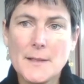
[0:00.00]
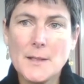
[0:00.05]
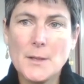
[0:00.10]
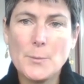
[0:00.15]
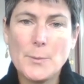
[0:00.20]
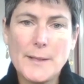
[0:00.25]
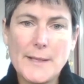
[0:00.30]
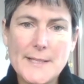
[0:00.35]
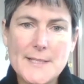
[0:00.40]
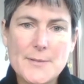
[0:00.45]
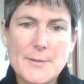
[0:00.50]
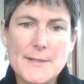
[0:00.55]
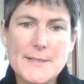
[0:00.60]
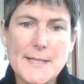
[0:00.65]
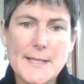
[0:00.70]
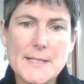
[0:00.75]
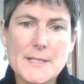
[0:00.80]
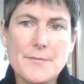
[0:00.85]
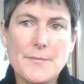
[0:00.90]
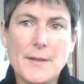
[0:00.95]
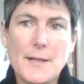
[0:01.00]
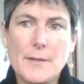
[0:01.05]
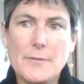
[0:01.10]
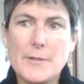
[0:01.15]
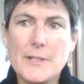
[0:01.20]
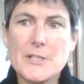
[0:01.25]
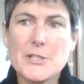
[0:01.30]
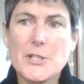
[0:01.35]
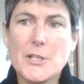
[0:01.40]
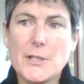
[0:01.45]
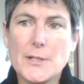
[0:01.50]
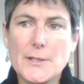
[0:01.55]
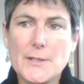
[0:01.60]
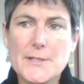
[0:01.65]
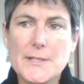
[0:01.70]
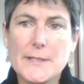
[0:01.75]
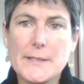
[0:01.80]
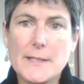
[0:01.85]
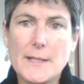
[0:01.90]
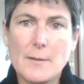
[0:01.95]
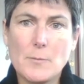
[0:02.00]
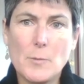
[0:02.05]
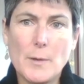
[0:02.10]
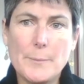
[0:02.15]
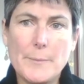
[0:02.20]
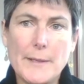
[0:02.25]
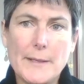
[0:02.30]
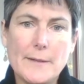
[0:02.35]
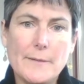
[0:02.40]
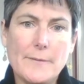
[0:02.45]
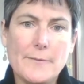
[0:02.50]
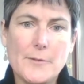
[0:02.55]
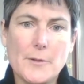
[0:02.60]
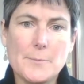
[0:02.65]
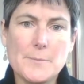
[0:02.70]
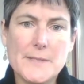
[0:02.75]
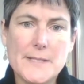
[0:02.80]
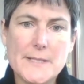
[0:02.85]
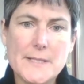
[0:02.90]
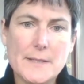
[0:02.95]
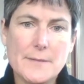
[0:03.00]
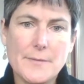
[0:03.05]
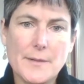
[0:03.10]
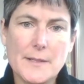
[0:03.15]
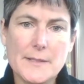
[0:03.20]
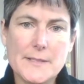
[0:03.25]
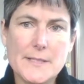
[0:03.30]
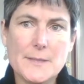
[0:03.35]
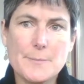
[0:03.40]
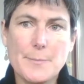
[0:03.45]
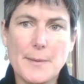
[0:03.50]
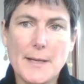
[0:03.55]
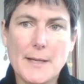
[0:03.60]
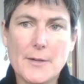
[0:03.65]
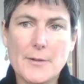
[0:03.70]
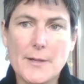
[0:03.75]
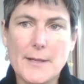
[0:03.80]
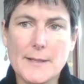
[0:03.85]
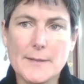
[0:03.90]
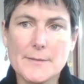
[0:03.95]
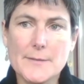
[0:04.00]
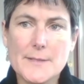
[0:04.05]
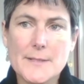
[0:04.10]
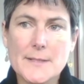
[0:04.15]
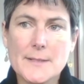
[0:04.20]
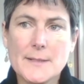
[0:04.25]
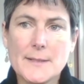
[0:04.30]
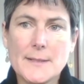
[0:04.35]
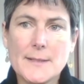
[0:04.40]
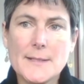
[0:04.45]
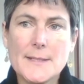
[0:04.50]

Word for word: We need to identify and reach girls and young women from disadvantaged backgrounds,